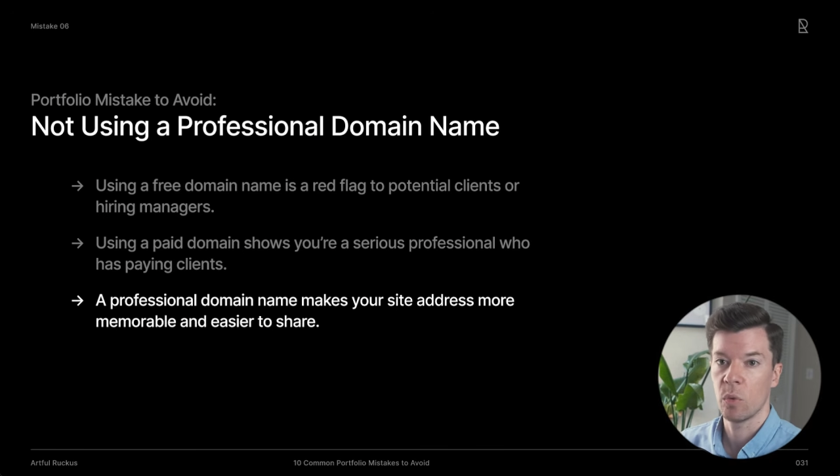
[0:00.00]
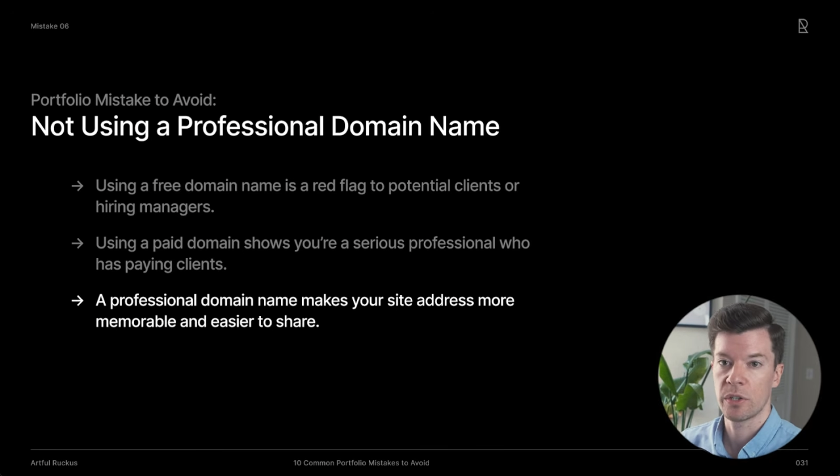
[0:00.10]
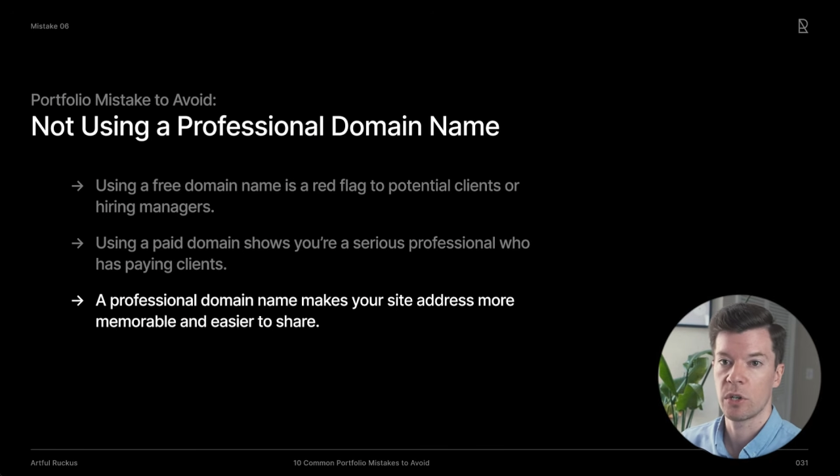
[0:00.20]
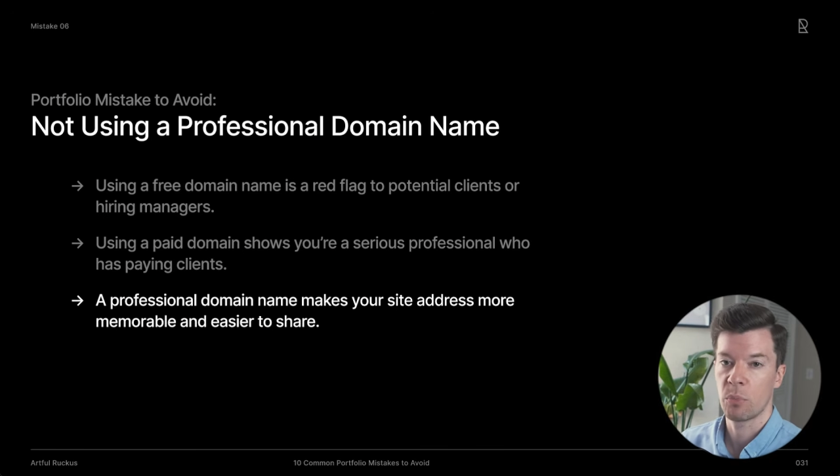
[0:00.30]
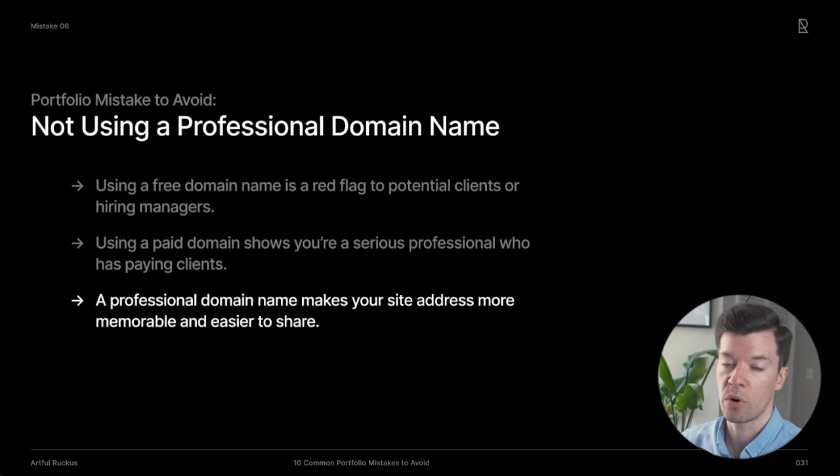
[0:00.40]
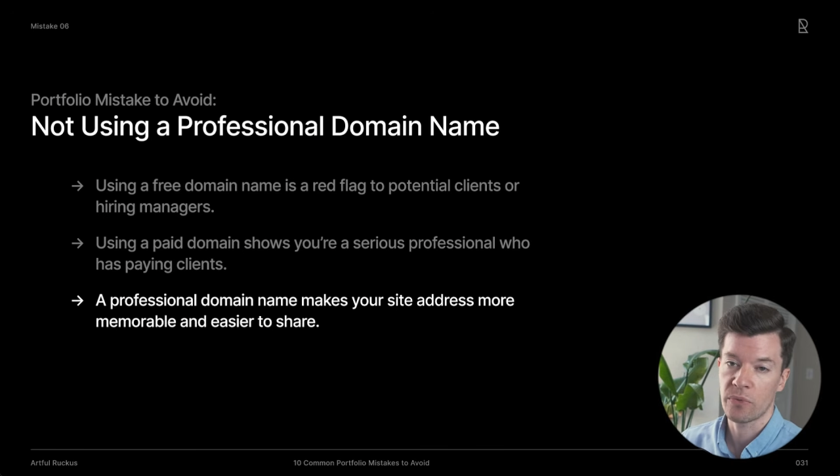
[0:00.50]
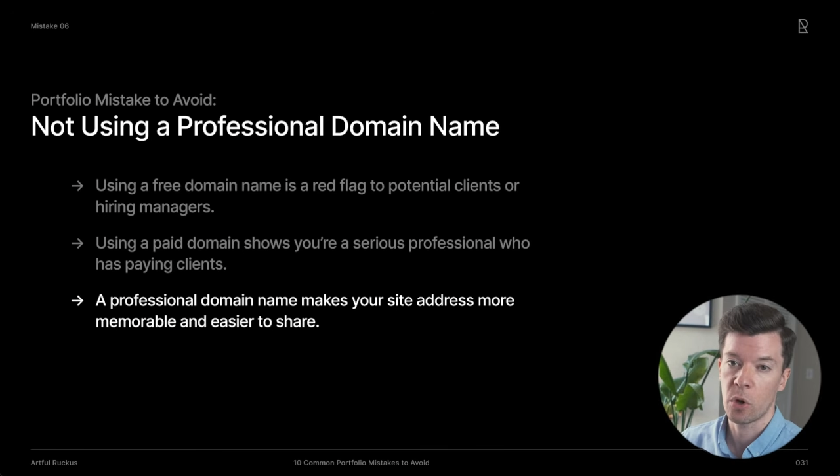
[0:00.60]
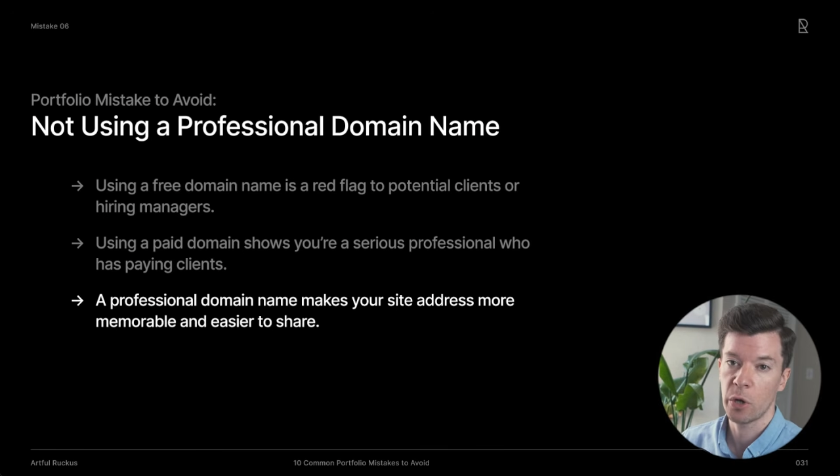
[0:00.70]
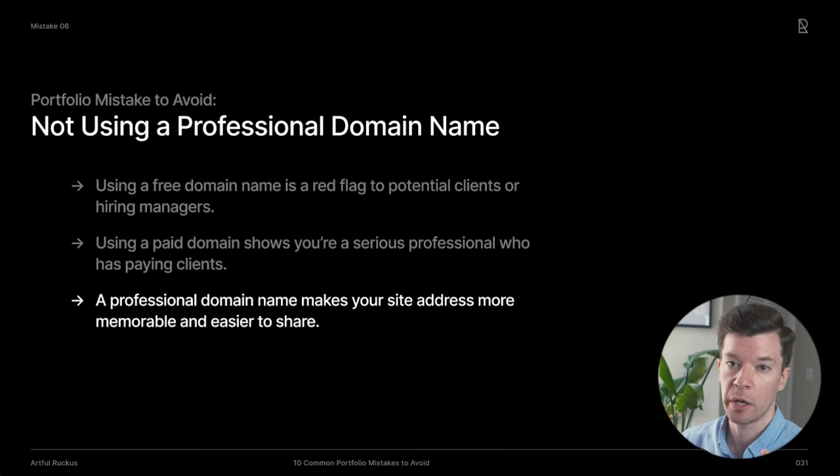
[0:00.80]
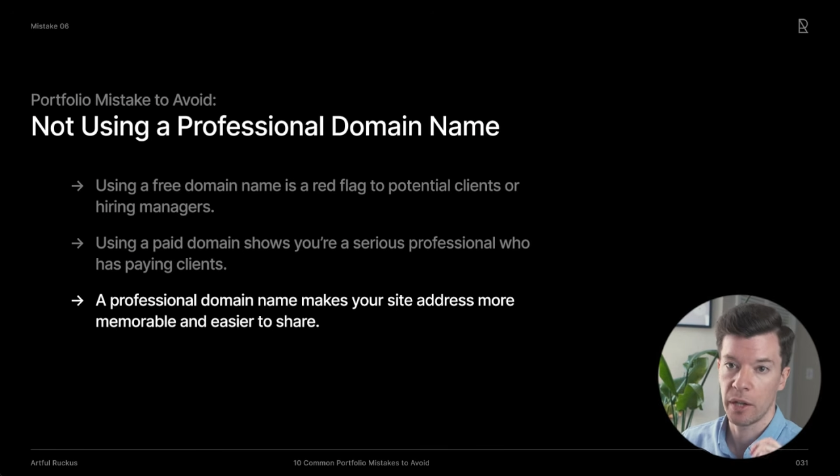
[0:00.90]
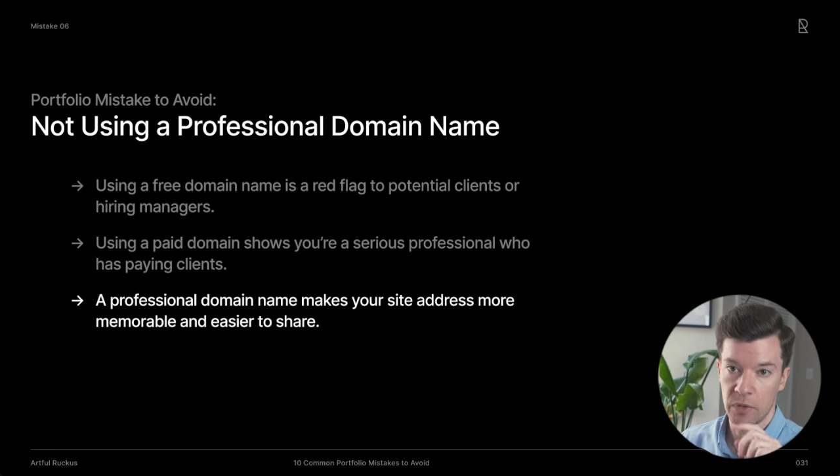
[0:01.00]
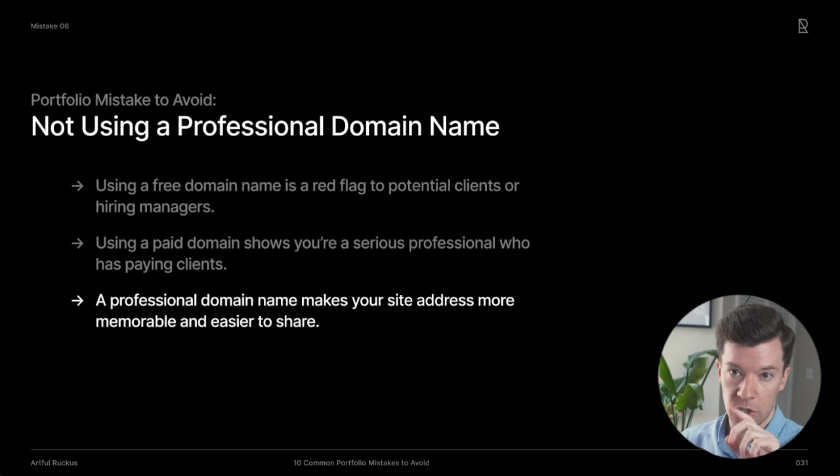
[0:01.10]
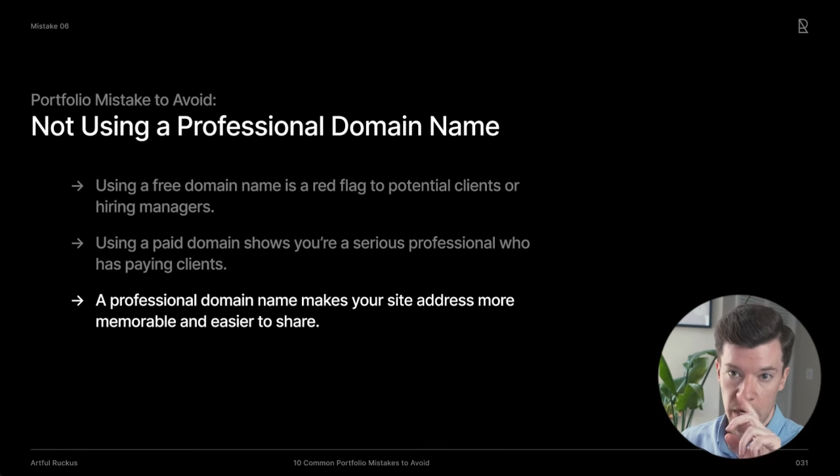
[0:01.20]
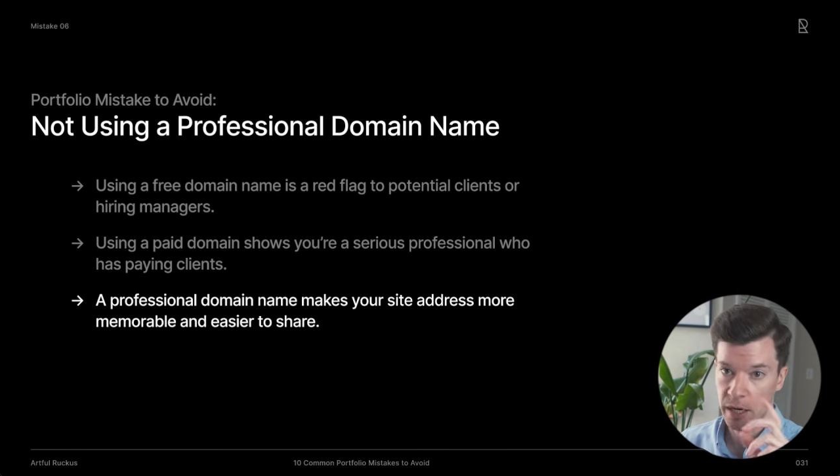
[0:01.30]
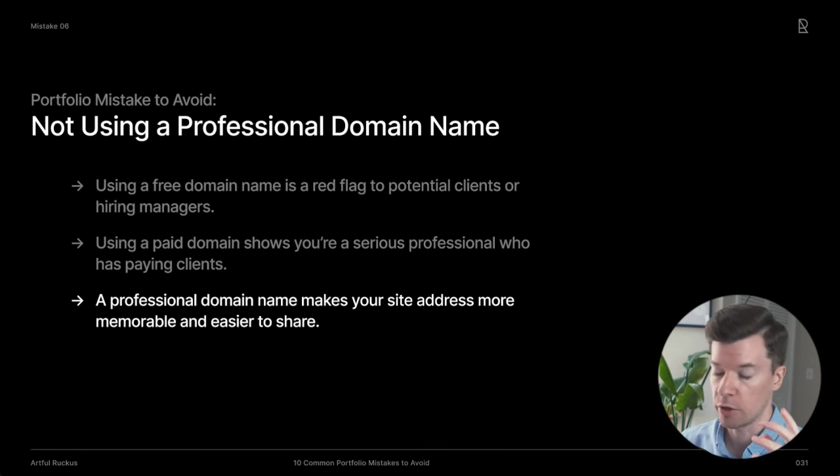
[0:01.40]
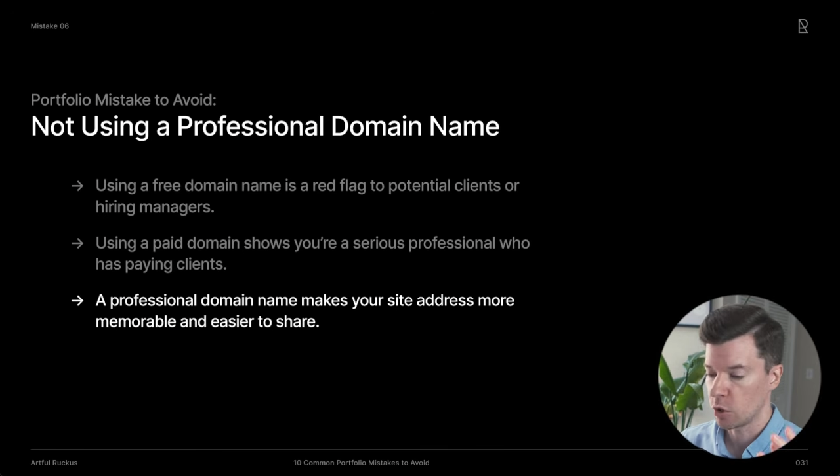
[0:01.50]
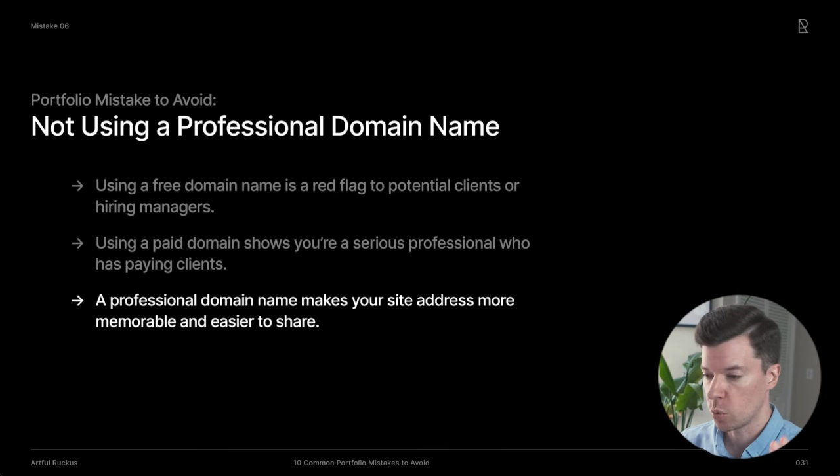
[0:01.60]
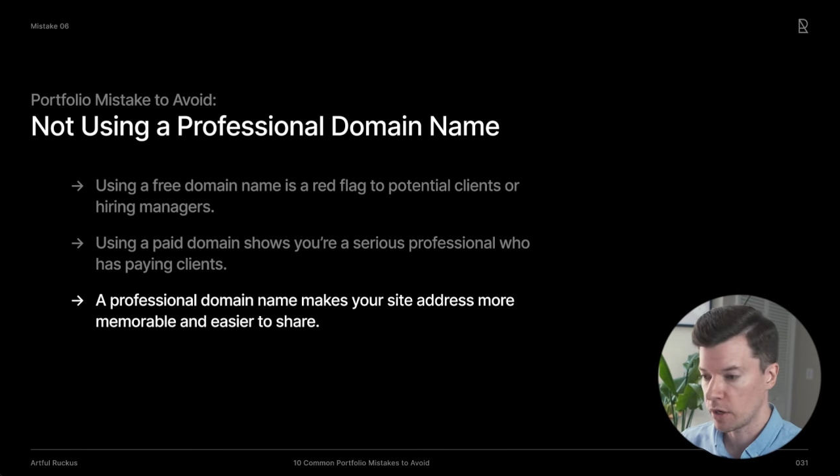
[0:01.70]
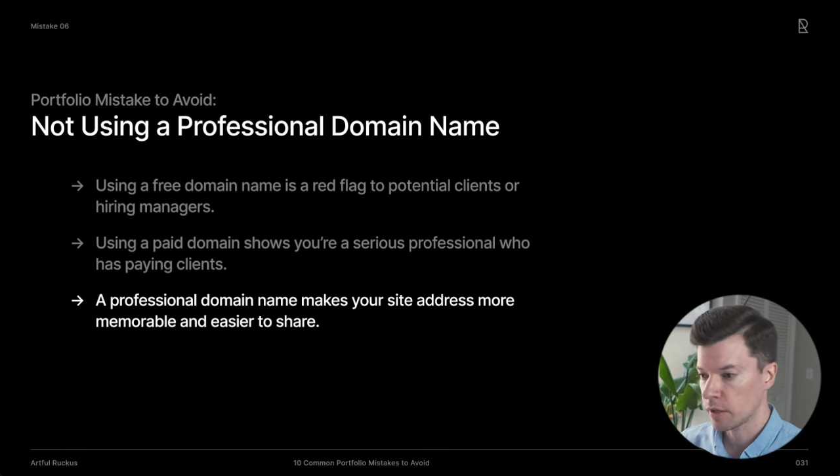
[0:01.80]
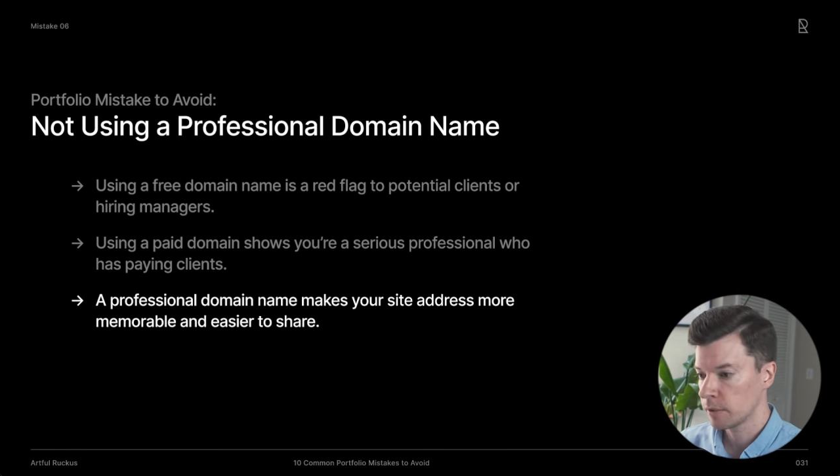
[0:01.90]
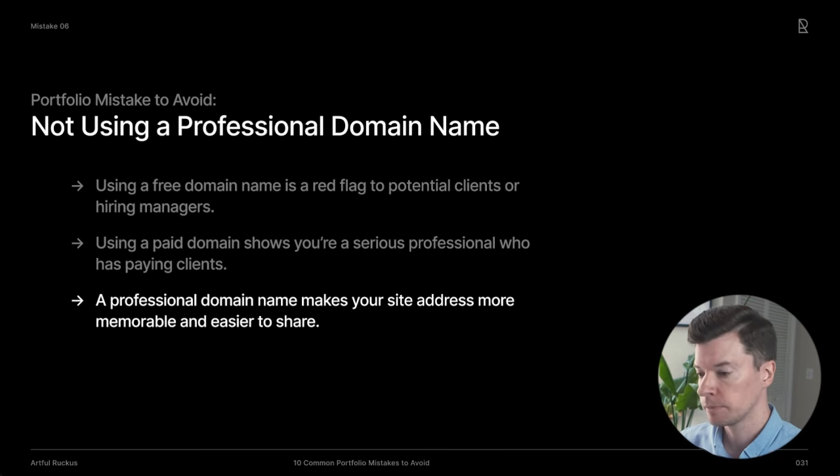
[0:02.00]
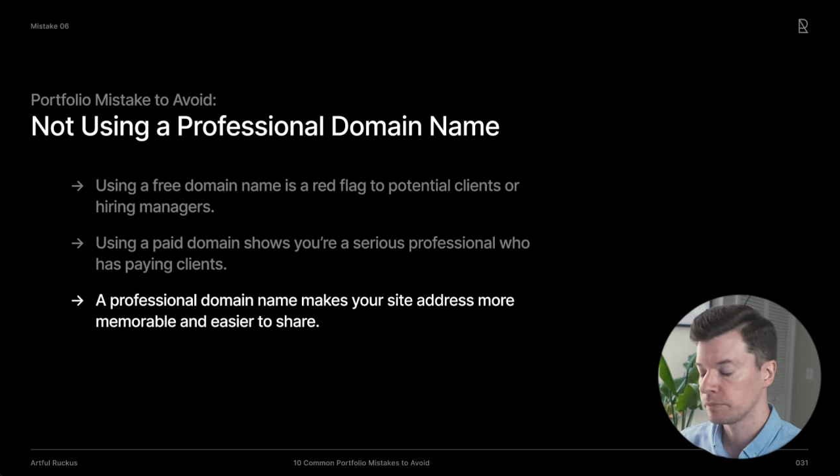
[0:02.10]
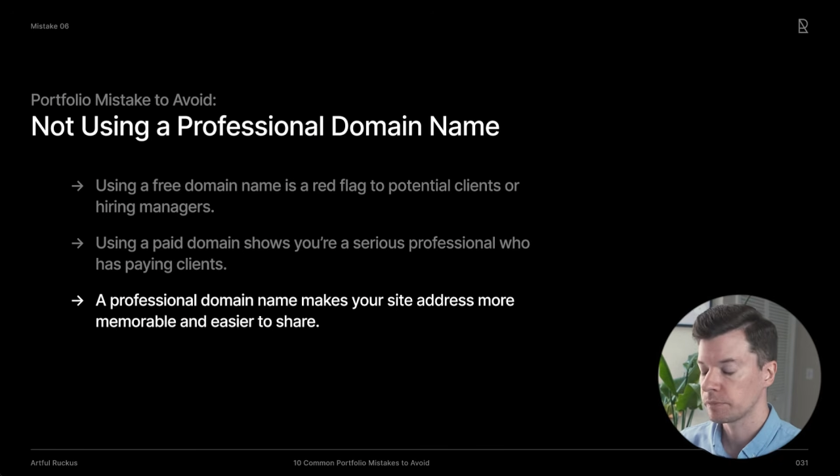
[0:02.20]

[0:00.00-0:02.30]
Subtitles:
what's your portfolio? I'd love to check out your work.